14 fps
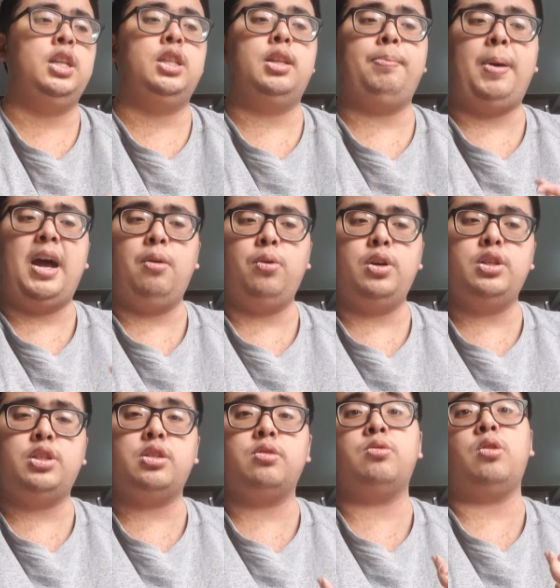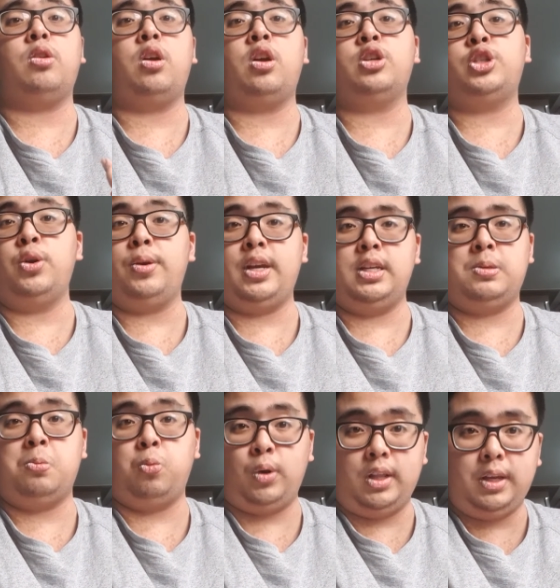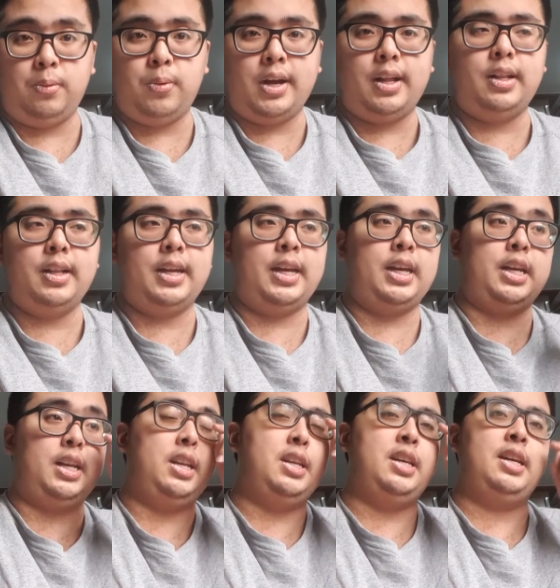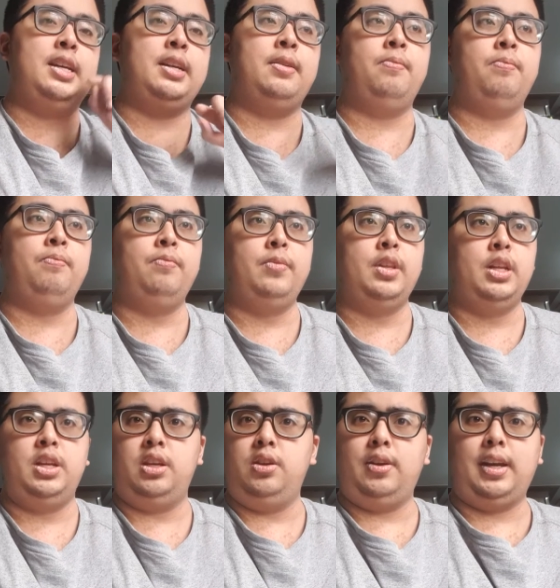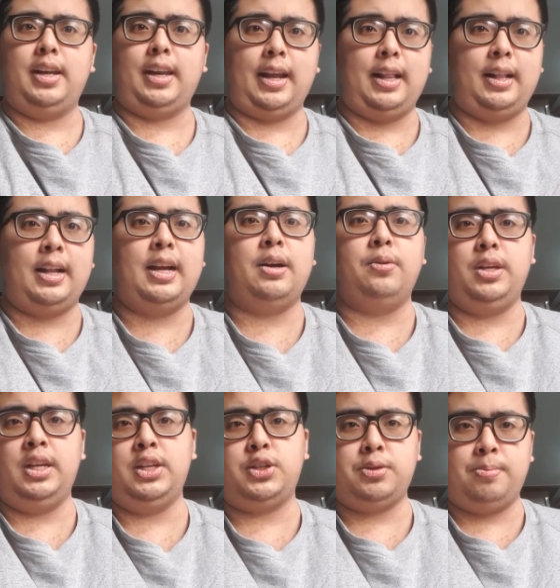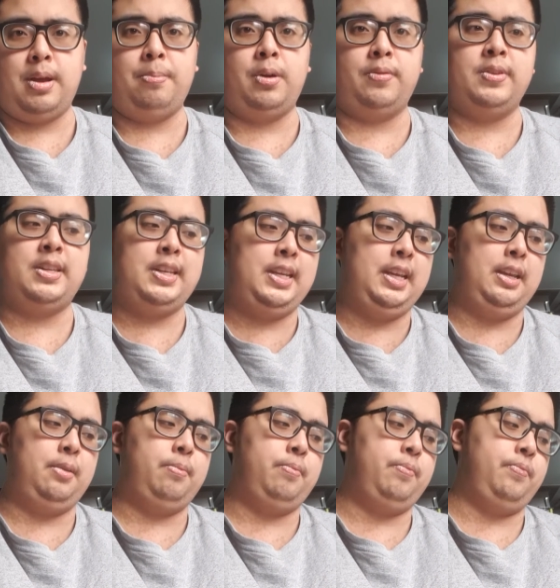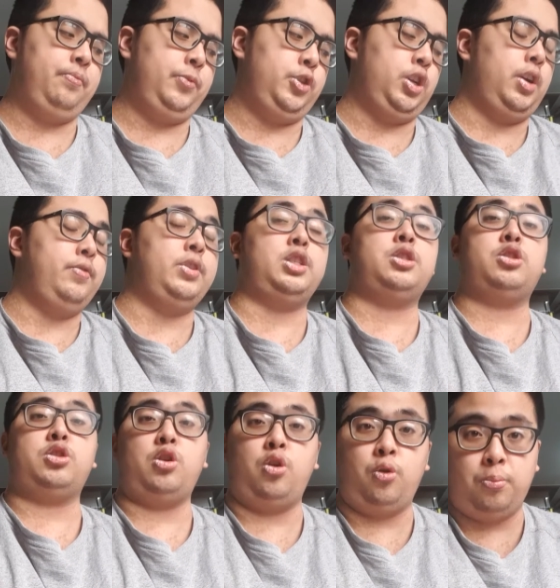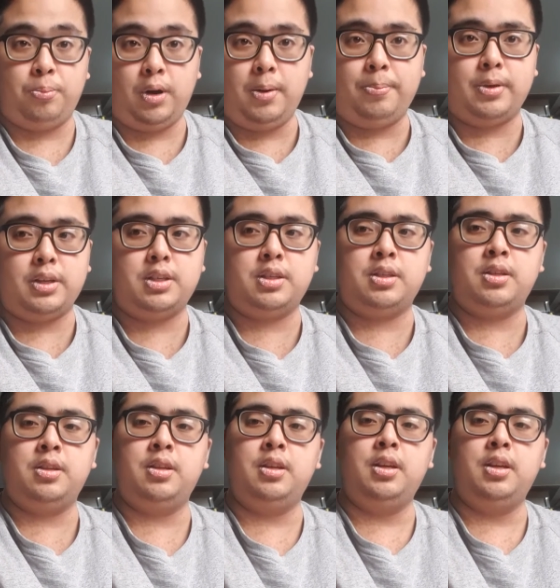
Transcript: The powers are showcased really well, and you can tell how each member of the team serves its own purpose.